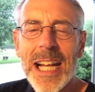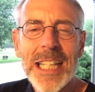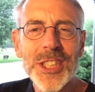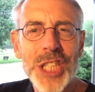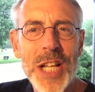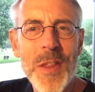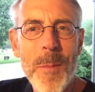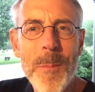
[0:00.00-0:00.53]

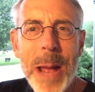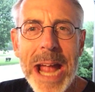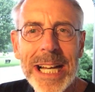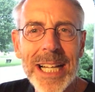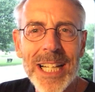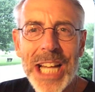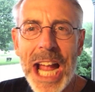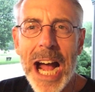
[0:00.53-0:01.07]
It's in the
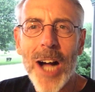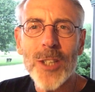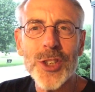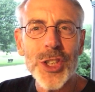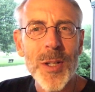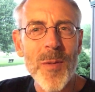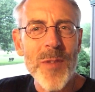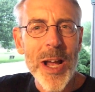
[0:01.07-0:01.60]
bank
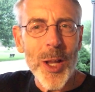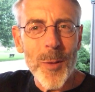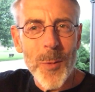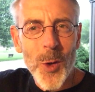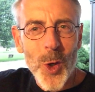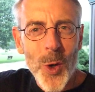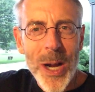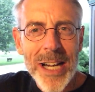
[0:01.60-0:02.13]
accounts and
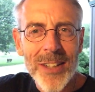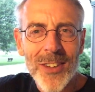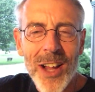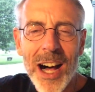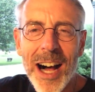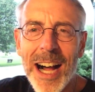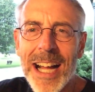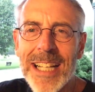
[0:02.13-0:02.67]
available credit
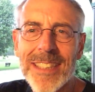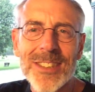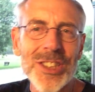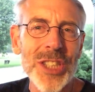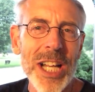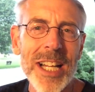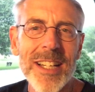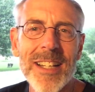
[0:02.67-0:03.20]

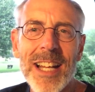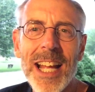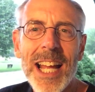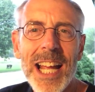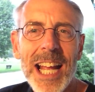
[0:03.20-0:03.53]
lines and